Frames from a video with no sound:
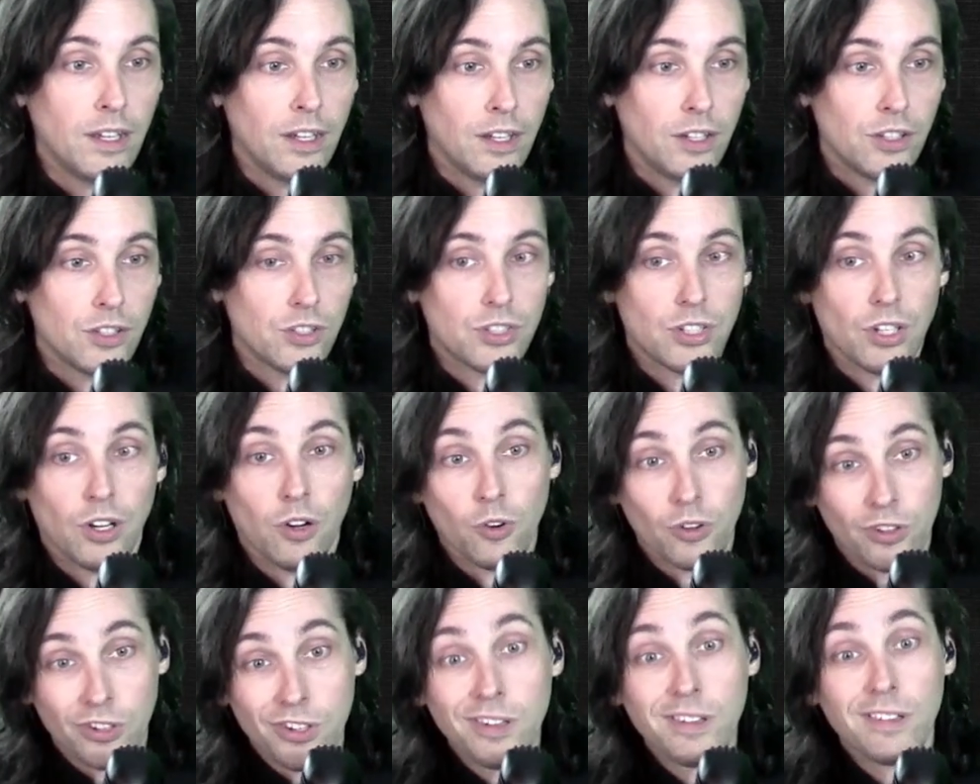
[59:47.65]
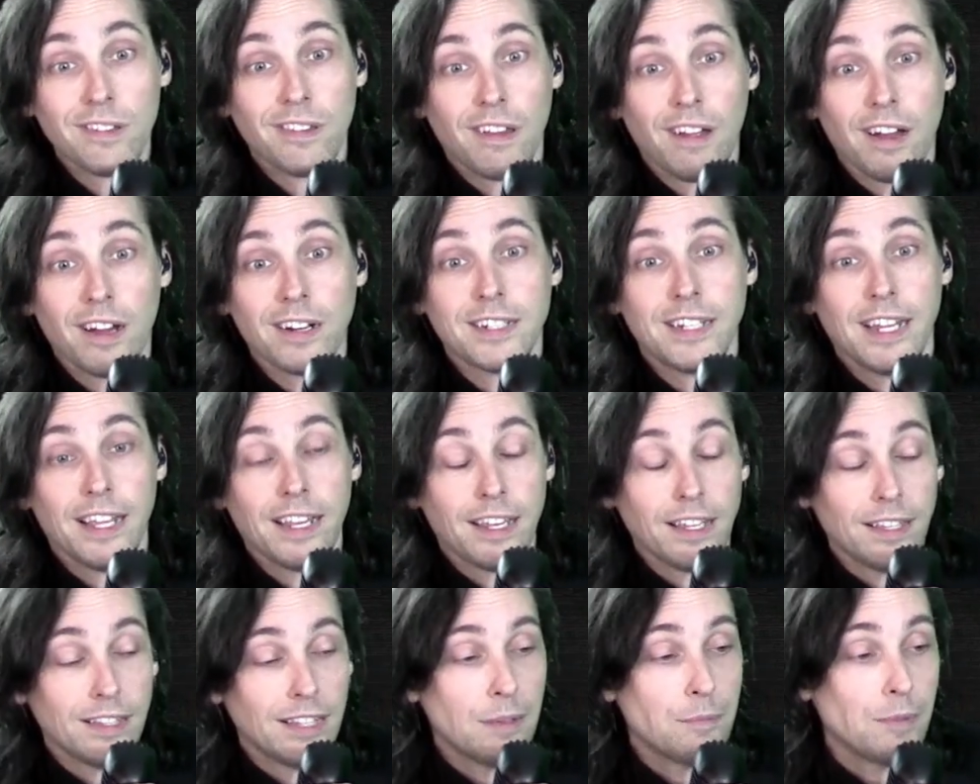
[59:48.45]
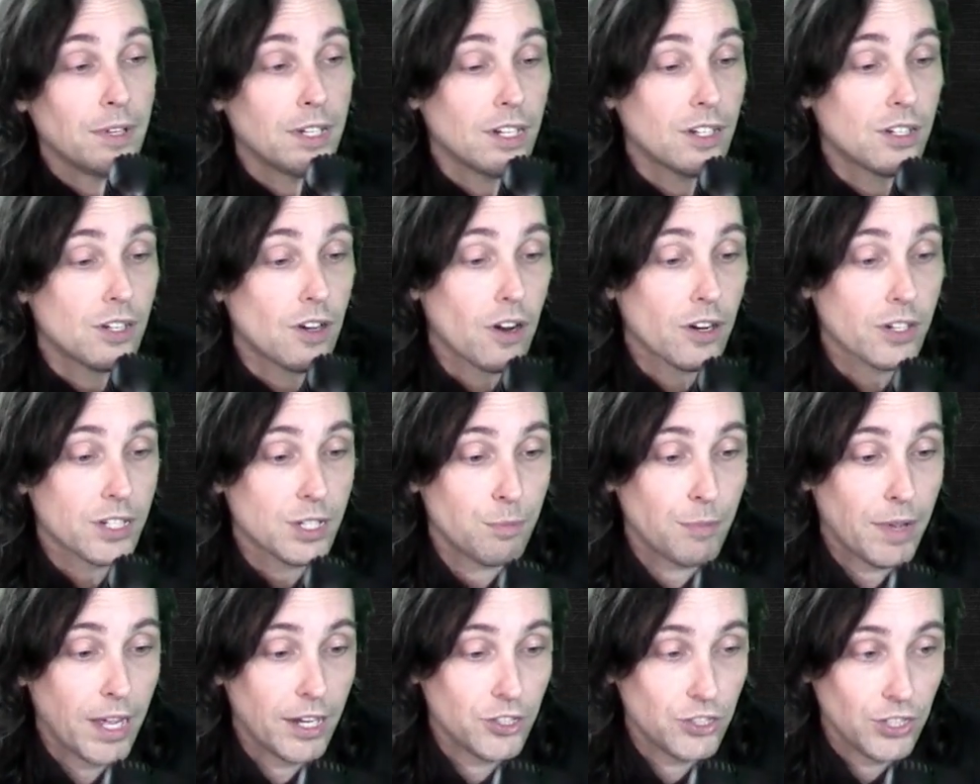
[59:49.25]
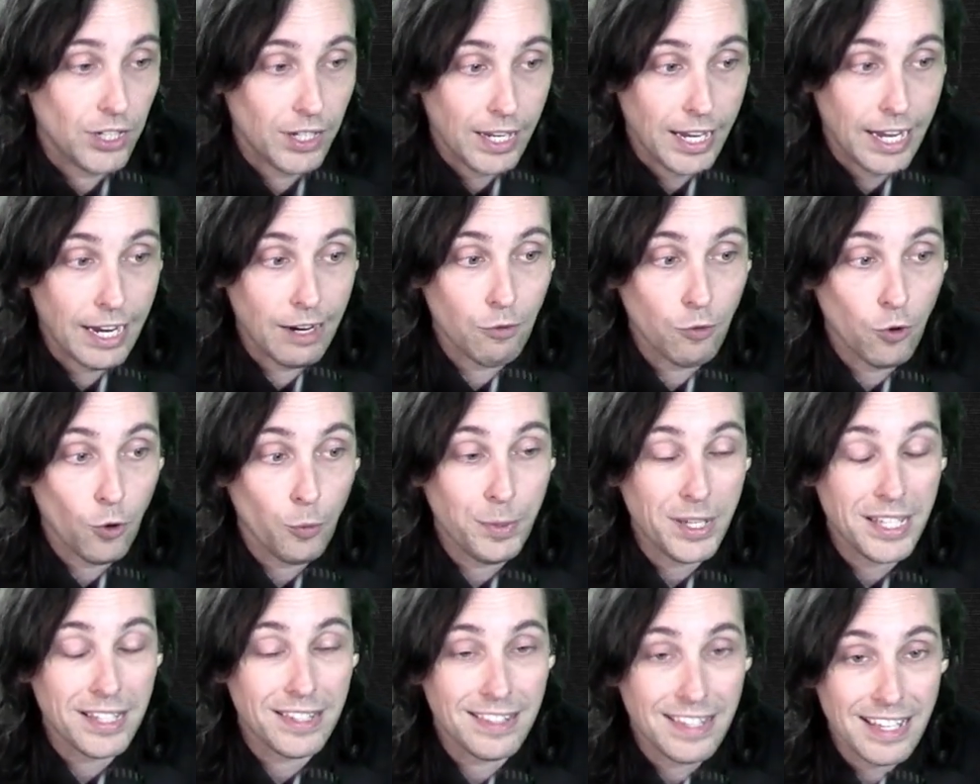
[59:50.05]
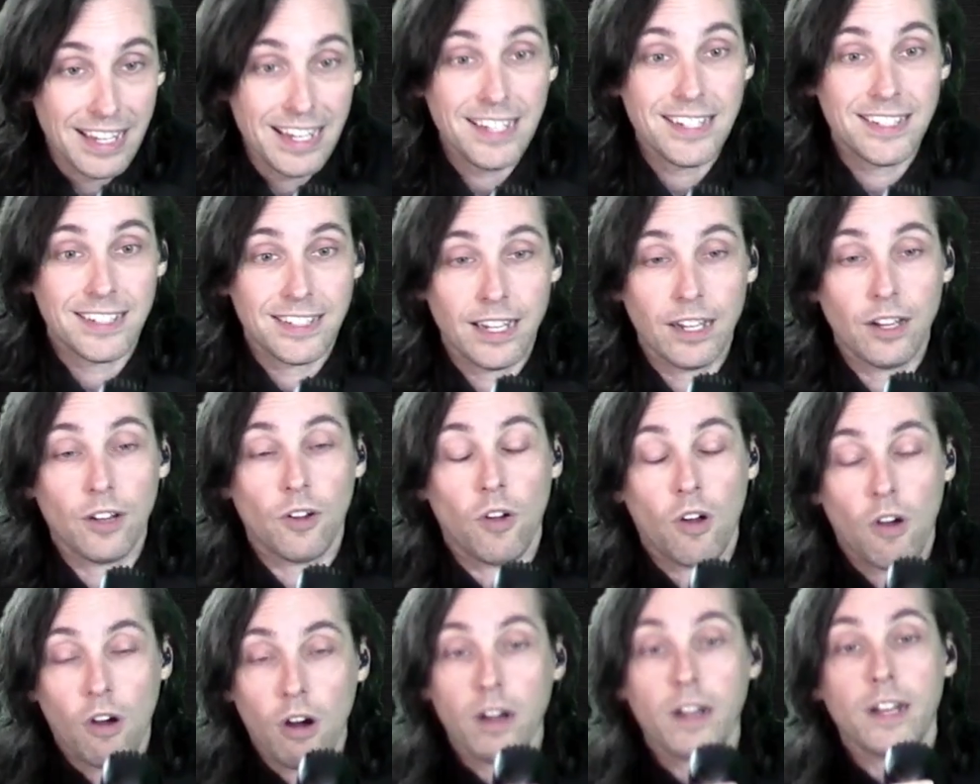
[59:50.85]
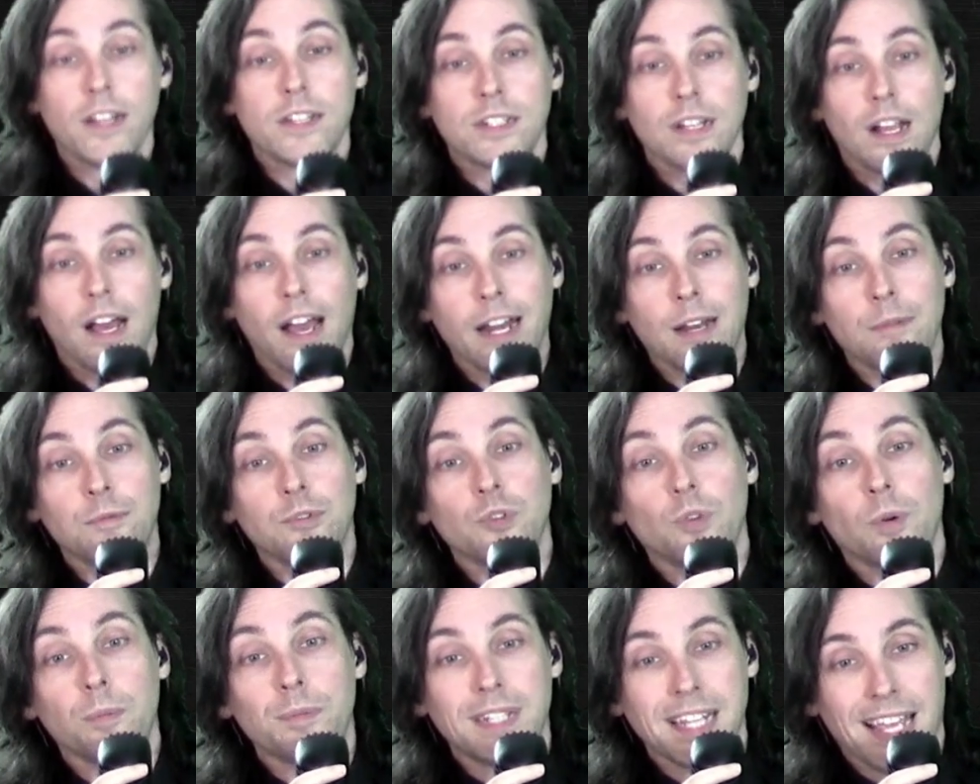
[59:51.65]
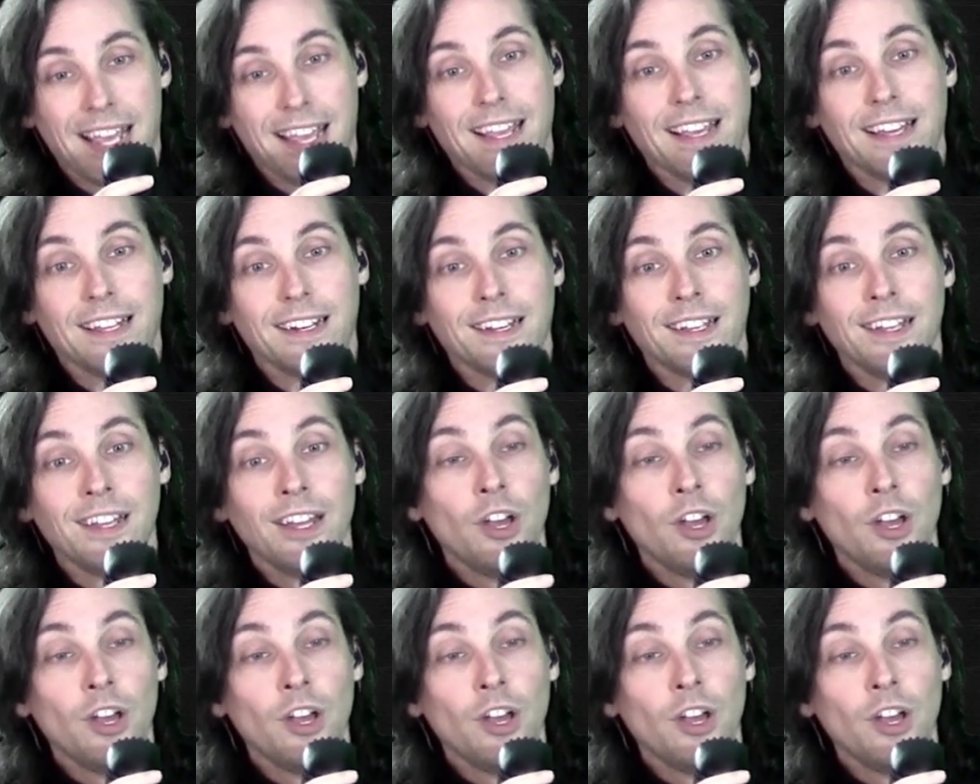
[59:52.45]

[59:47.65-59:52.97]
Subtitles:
So good luck taking them into Dark Dimension. It will be the single hardest item to obtain.